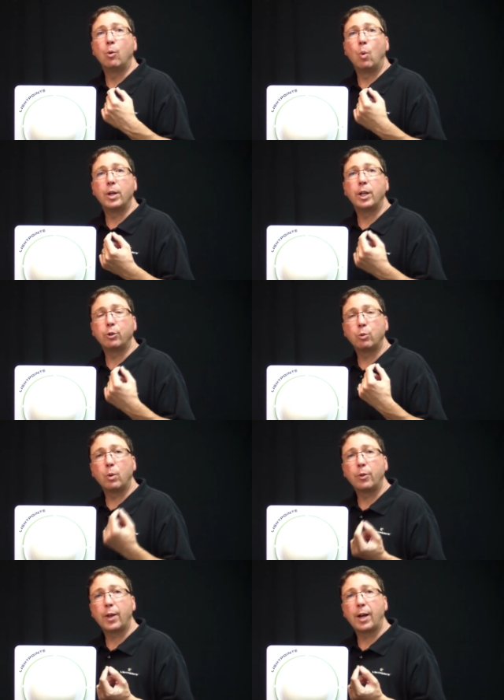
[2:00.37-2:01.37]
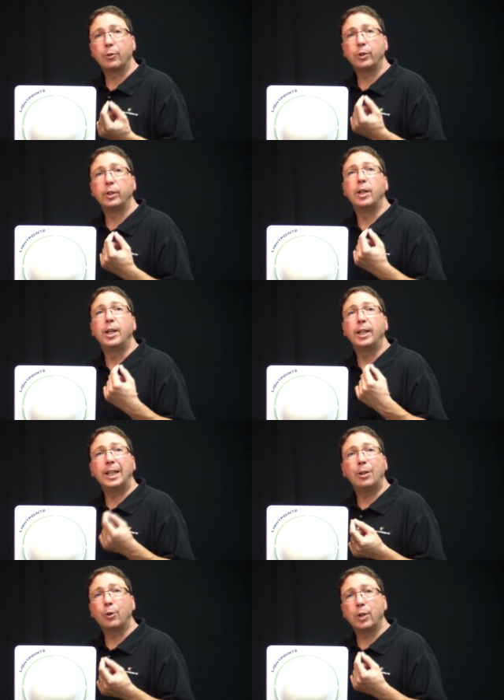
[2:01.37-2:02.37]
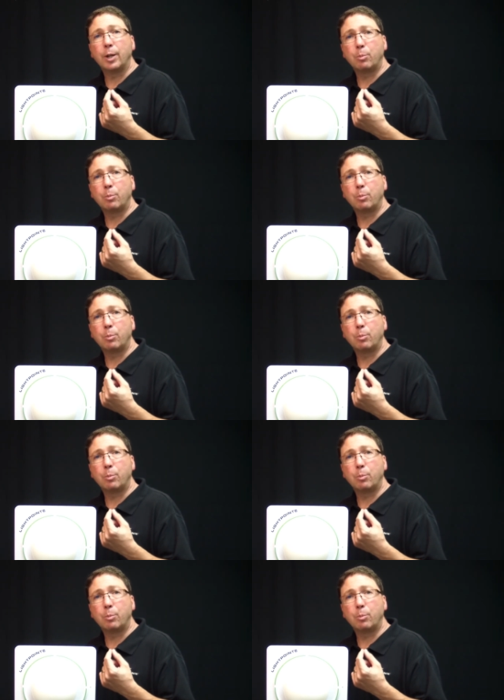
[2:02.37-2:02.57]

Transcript: one hundred one thousand Ethernet